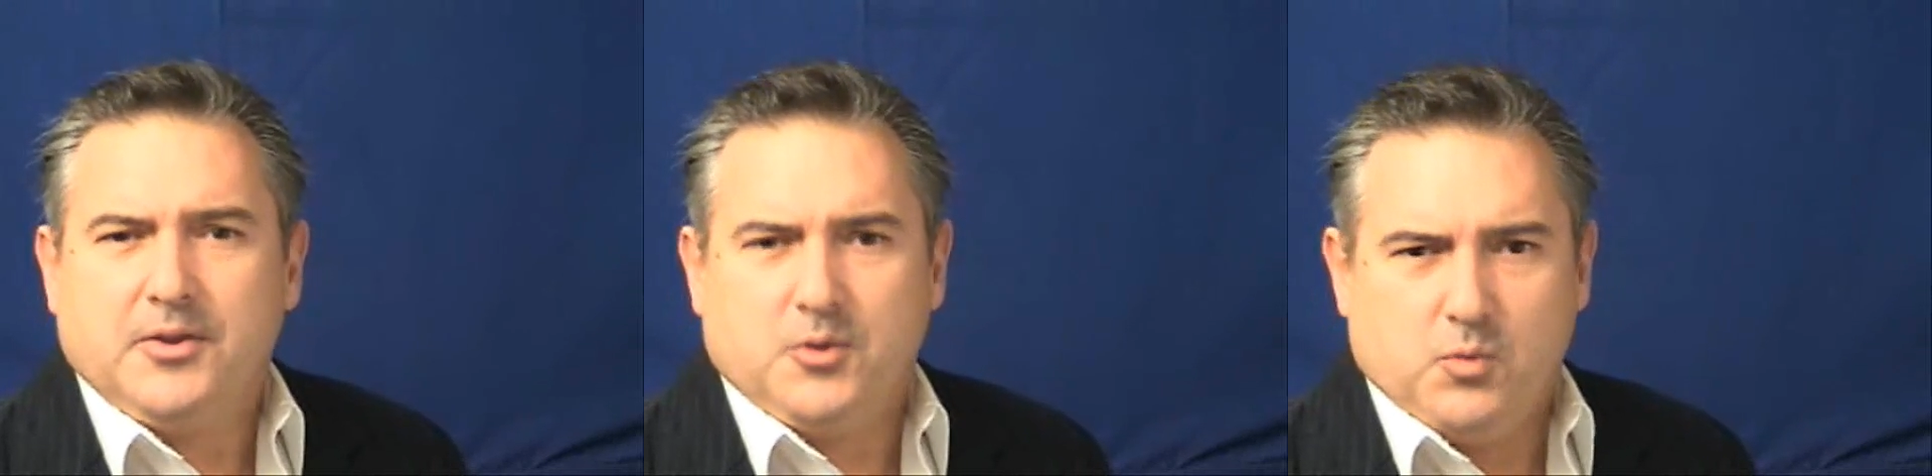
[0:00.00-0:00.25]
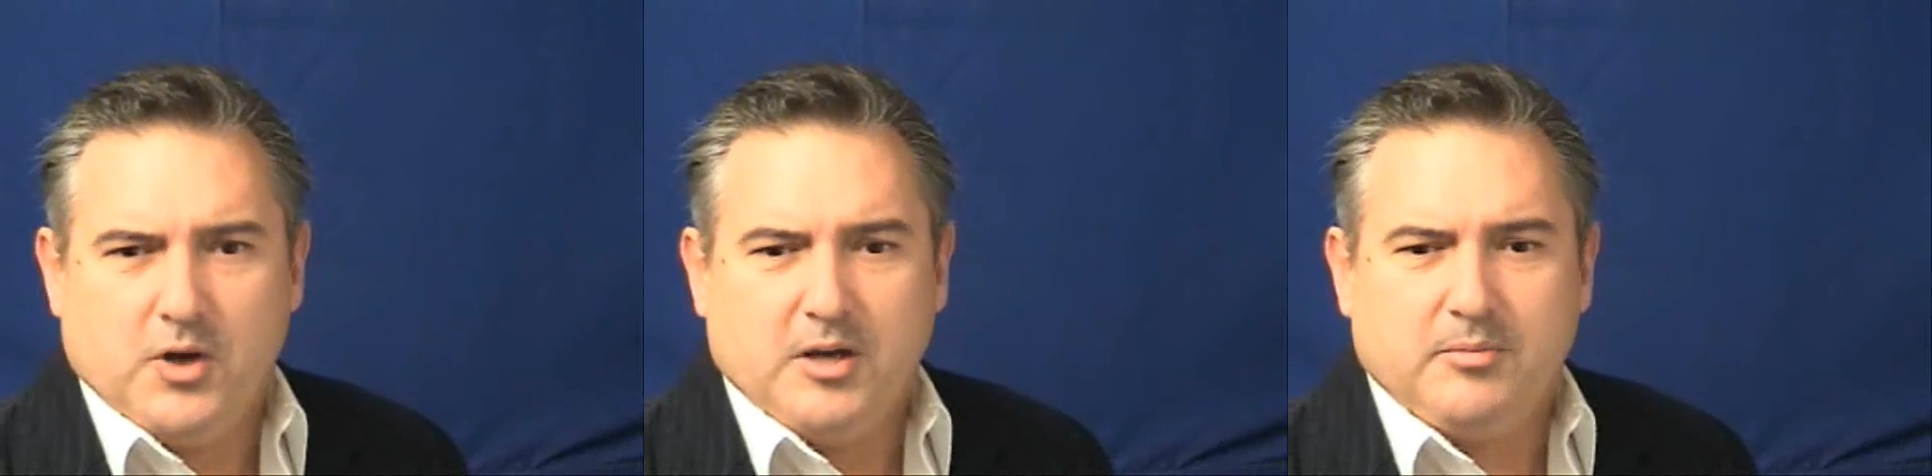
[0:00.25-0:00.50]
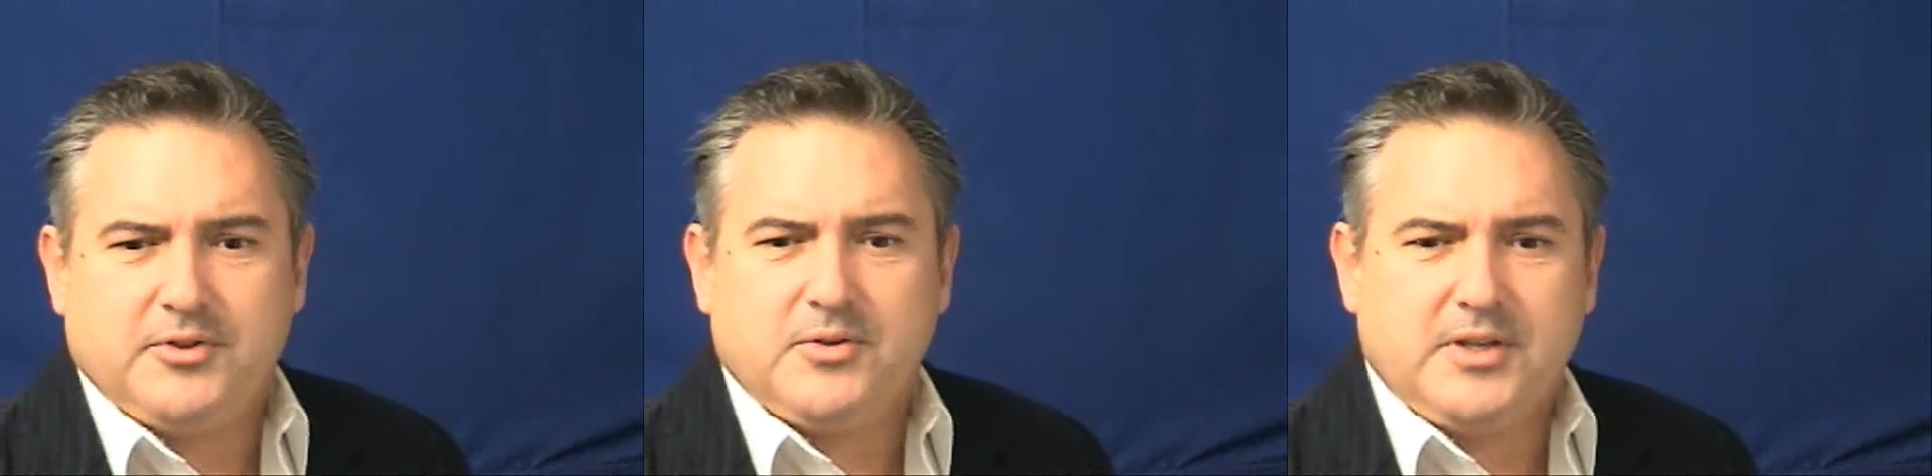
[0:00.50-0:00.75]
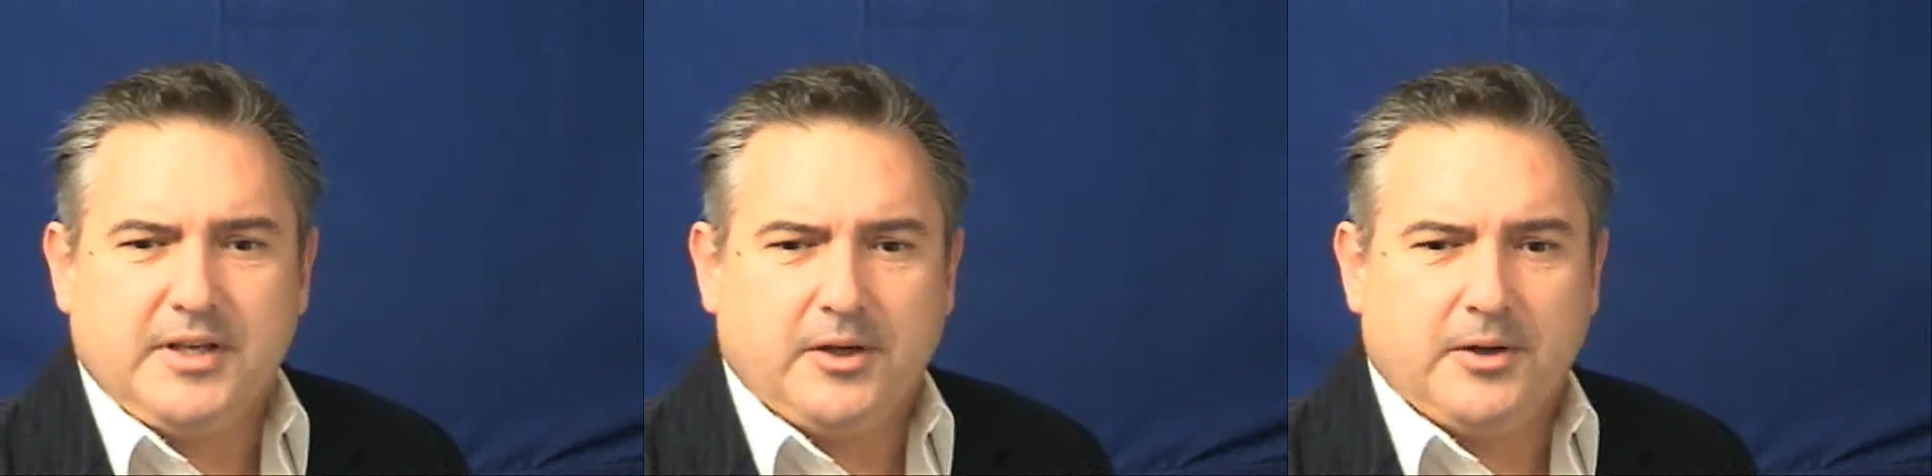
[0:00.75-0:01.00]
the web,
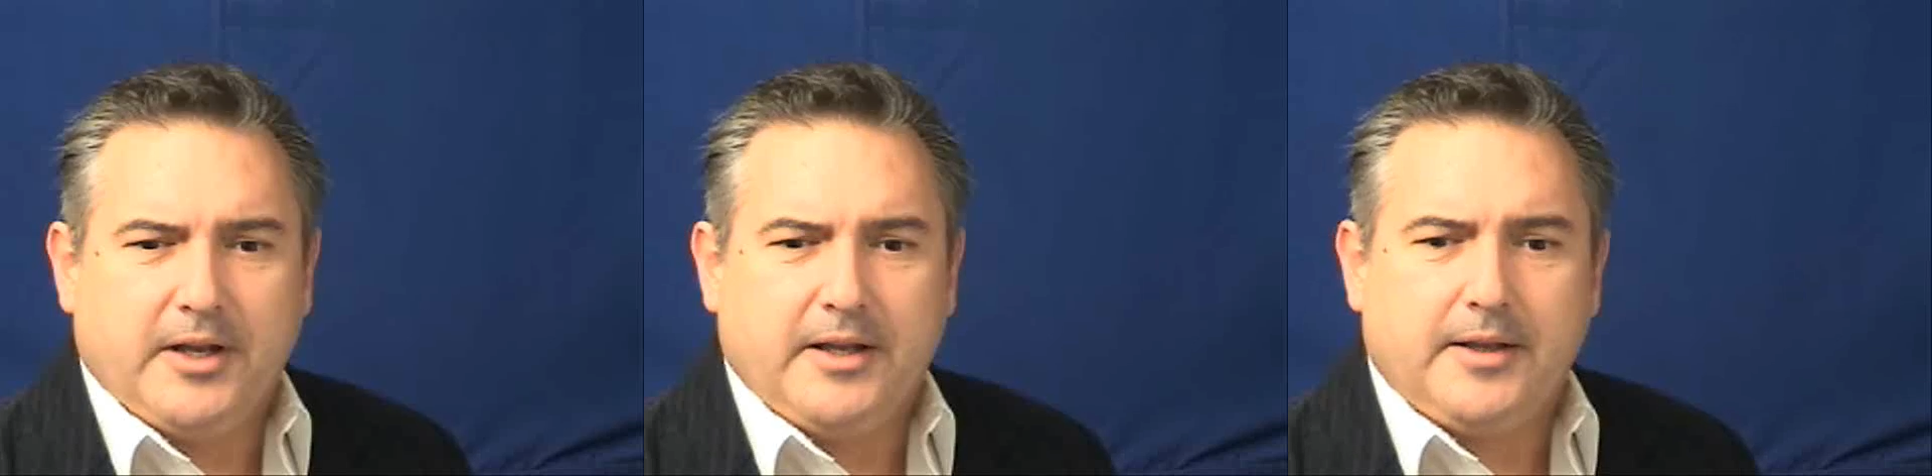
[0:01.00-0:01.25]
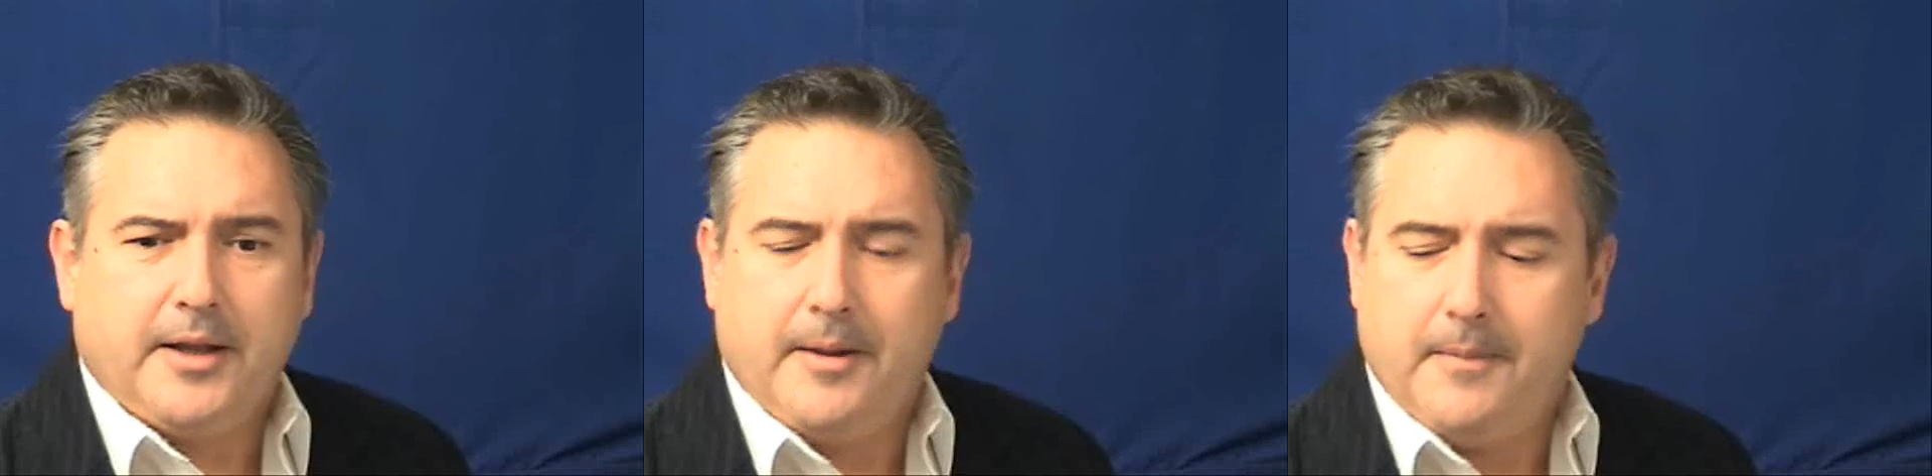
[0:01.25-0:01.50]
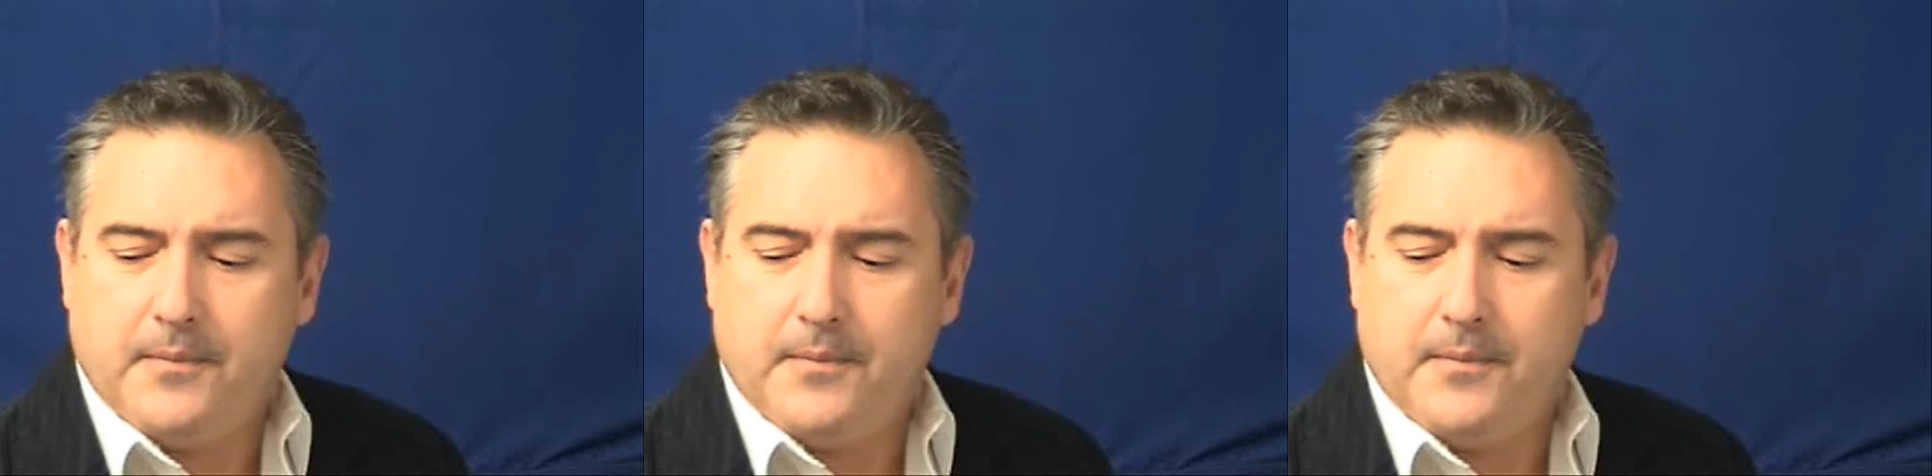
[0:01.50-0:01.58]
to the internet.